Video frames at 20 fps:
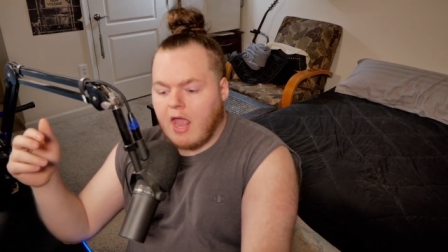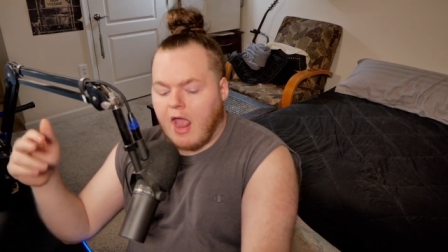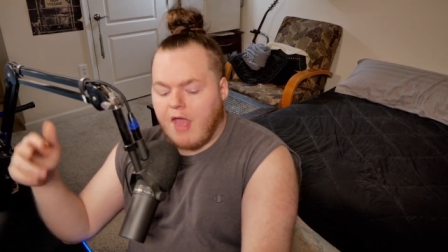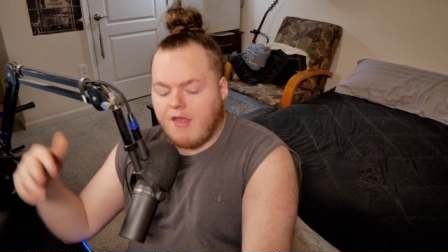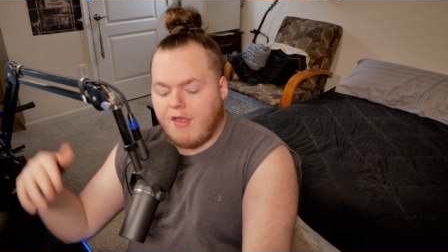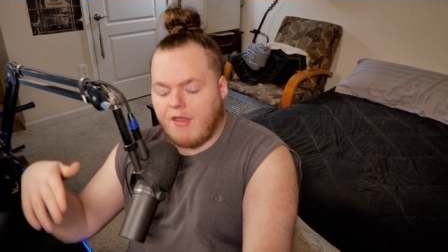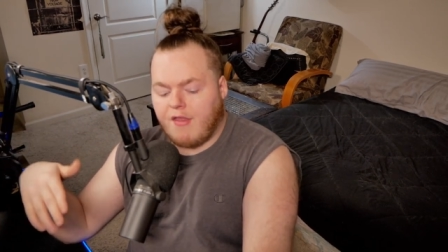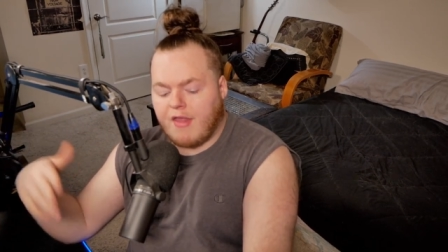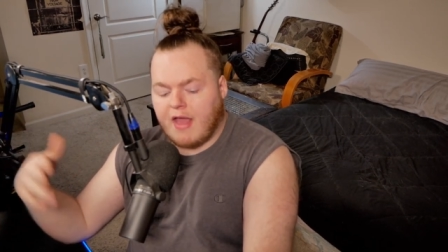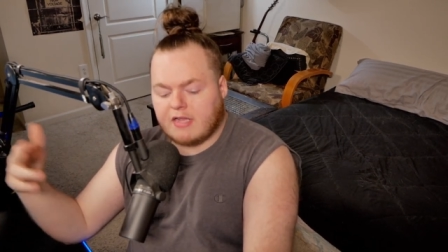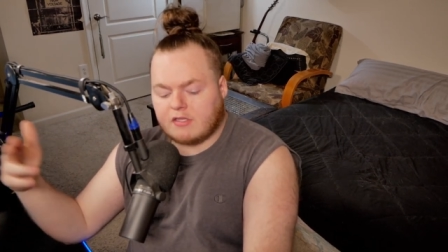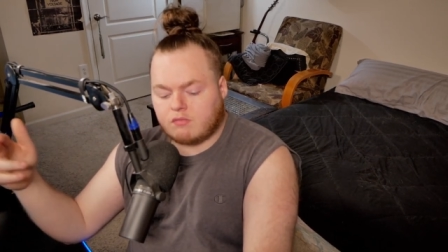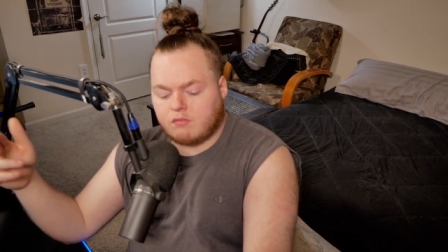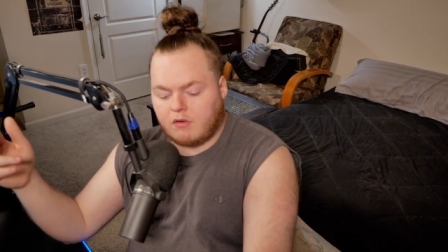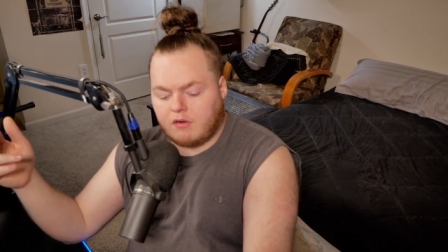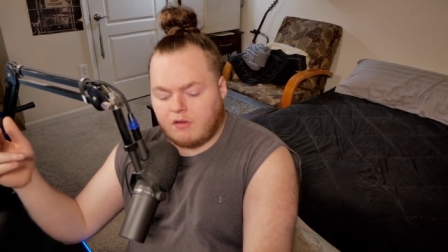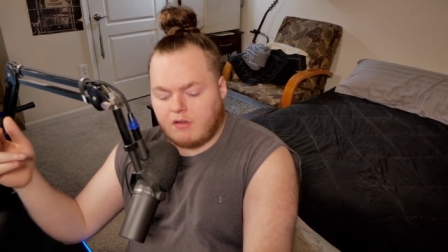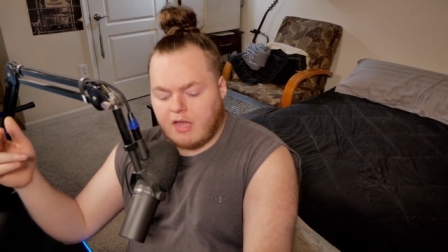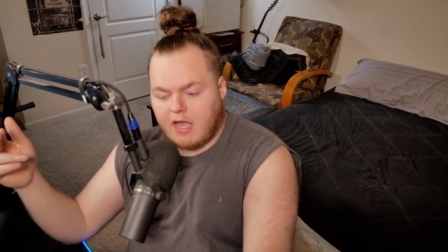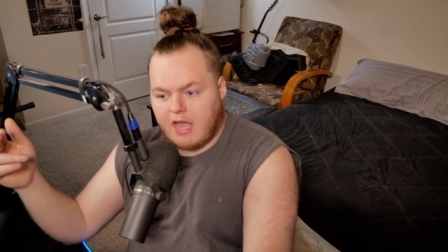And then that's
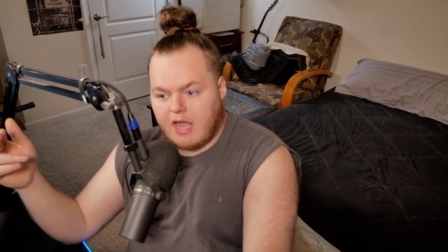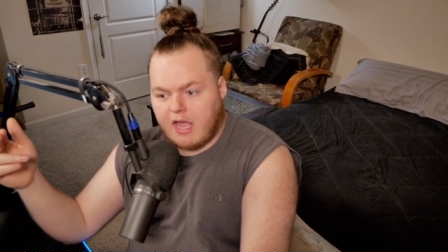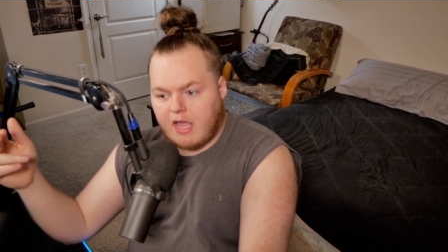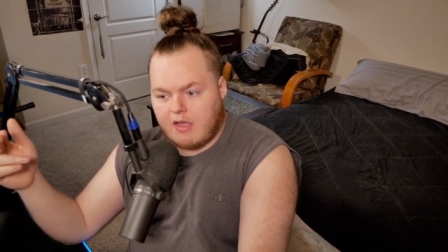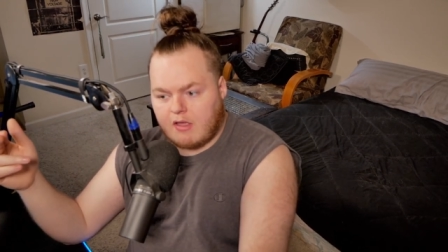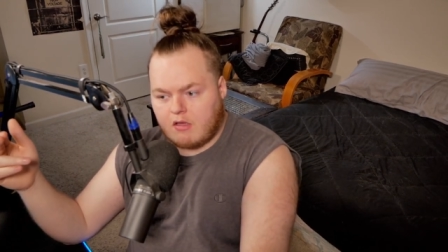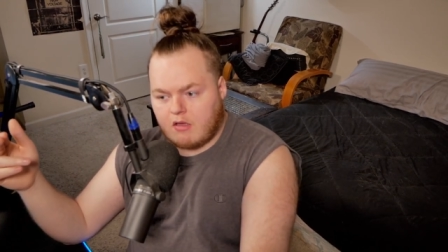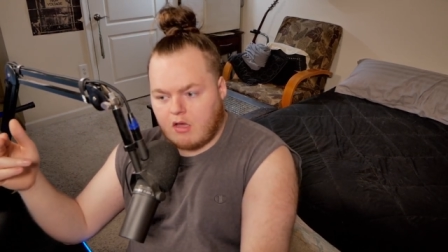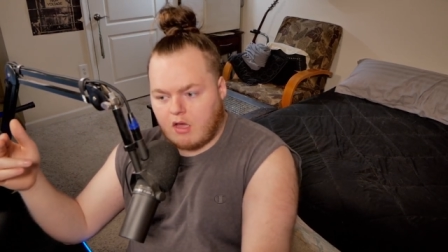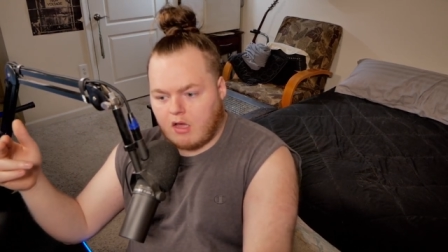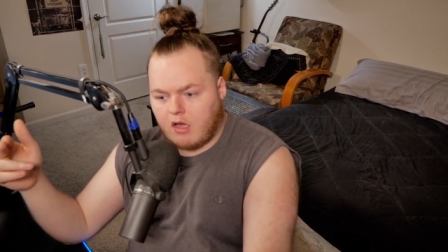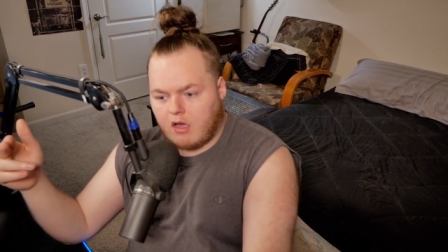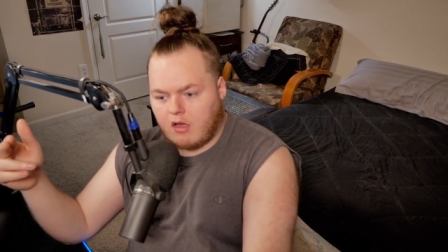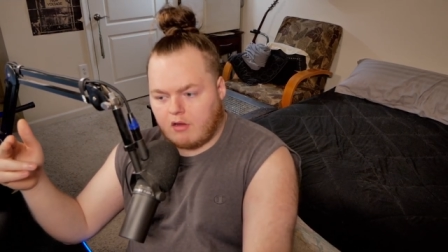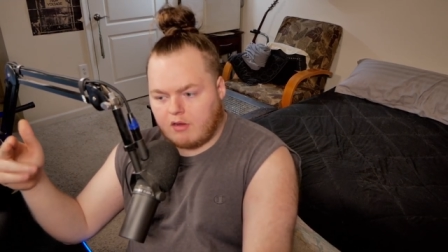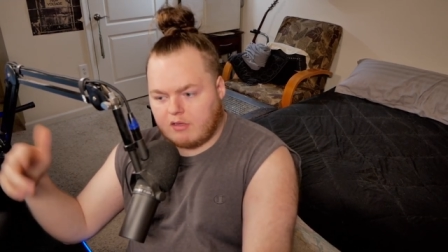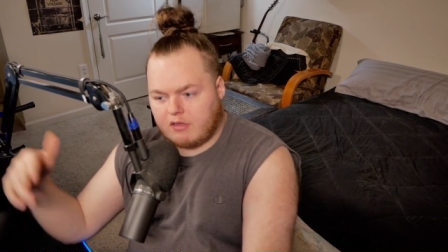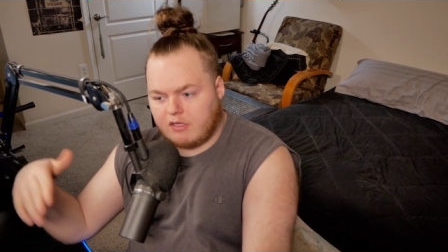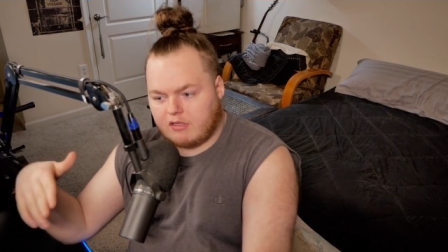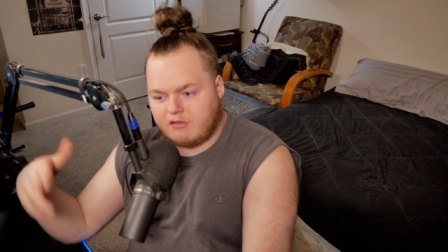when they uh,